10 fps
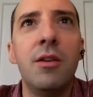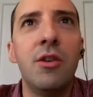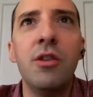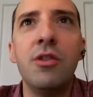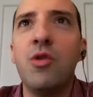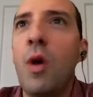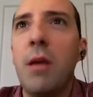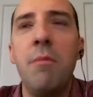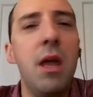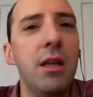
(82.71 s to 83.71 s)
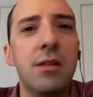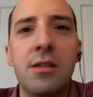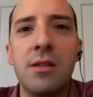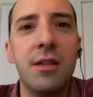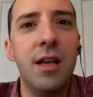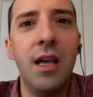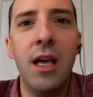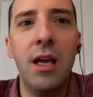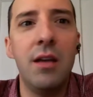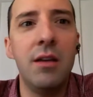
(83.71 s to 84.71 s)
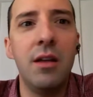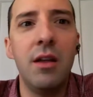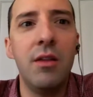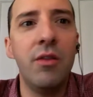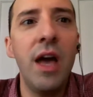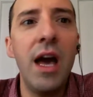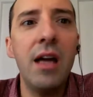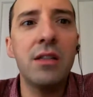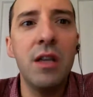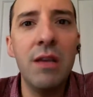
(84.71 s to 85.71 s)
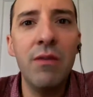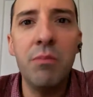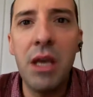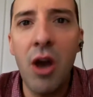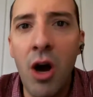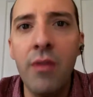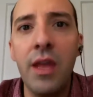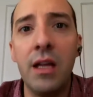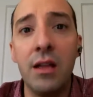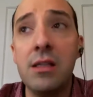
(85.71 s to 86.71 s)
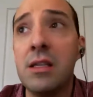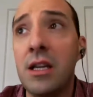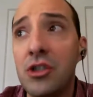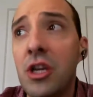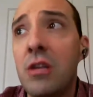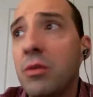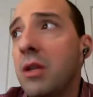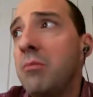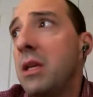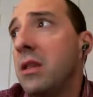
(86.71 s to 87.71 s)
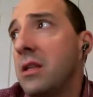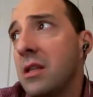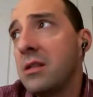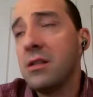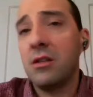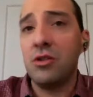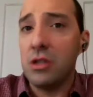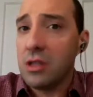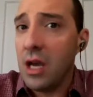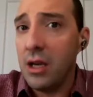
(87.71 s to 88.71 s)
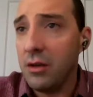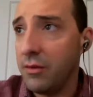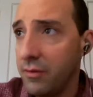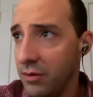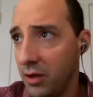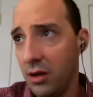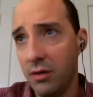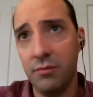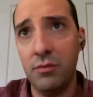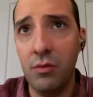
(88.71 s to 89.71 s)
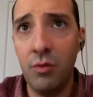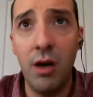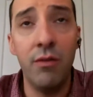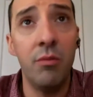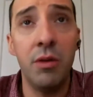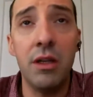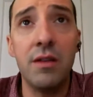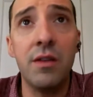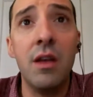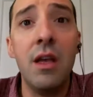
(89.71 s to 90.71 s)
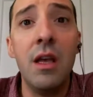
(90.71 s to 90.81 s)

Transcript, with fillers: good 20 minutes and that to even be on that list and i genuinely mean this this isn't just kind of you know whatever but it's